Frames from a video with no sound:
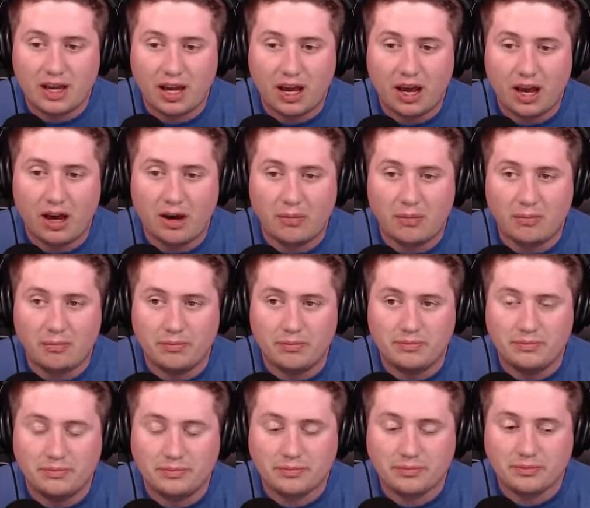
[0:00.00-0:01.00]

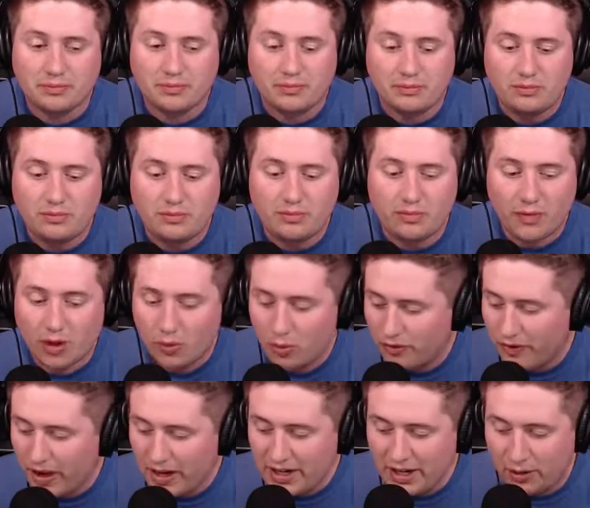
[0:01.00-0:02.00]
Um,
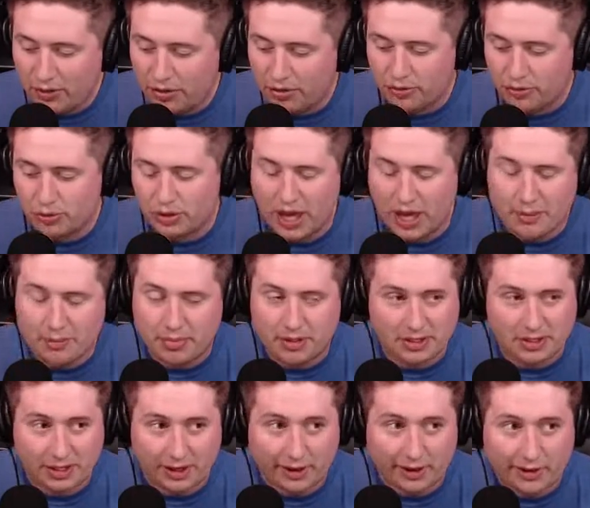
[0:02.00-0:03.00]
we'll find out through
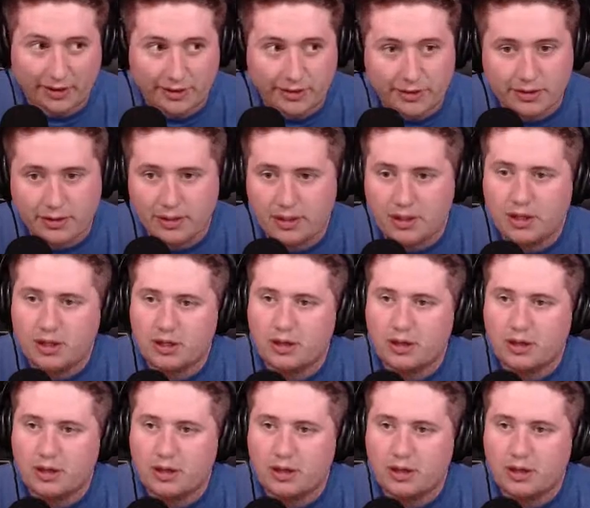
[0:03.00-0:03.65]
Lampent, I guess.